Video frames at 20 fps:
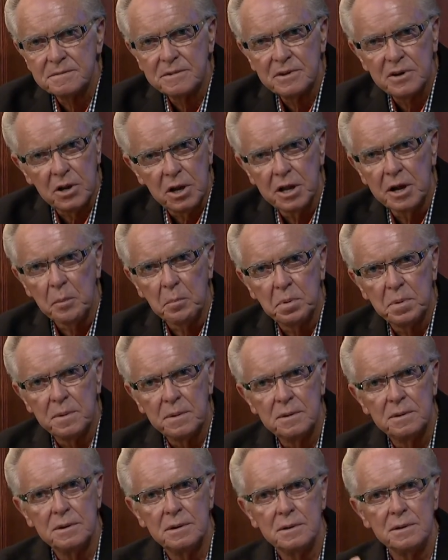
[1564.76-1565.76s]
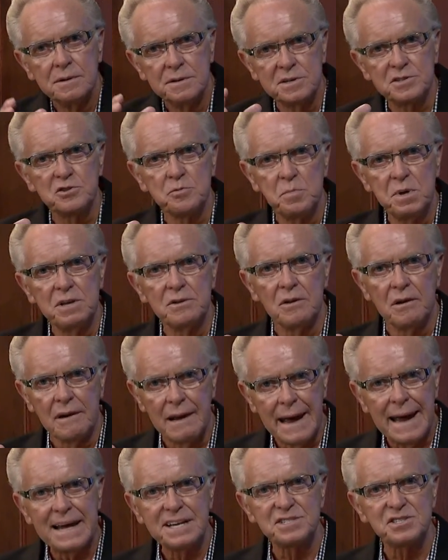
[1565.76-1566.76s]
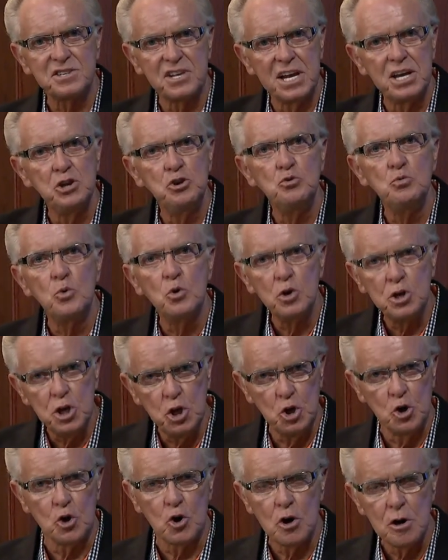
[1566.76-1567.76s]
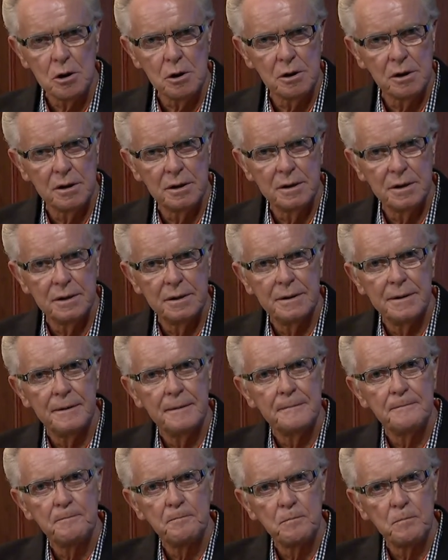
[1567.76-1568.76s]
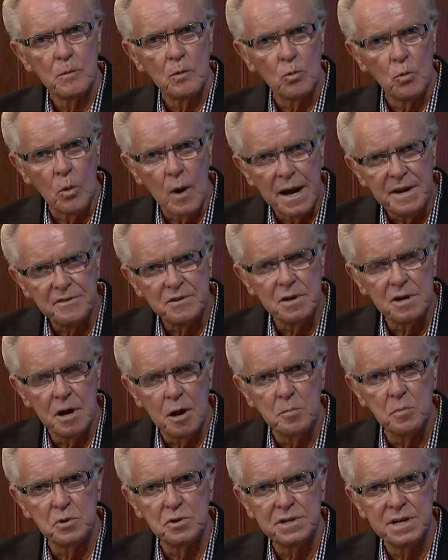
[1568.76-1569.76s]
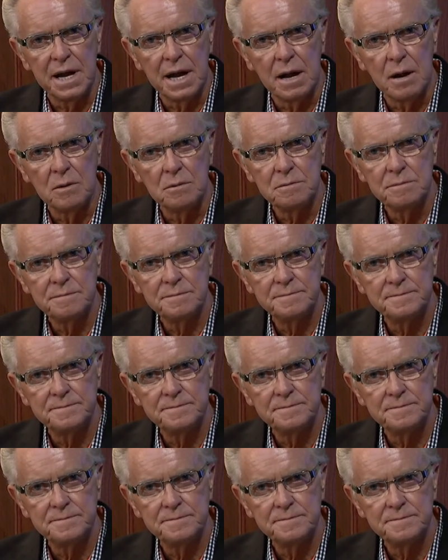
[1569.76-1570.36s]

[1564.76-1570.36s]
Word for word: clip, this will be the last thing you will hear. Write the number down.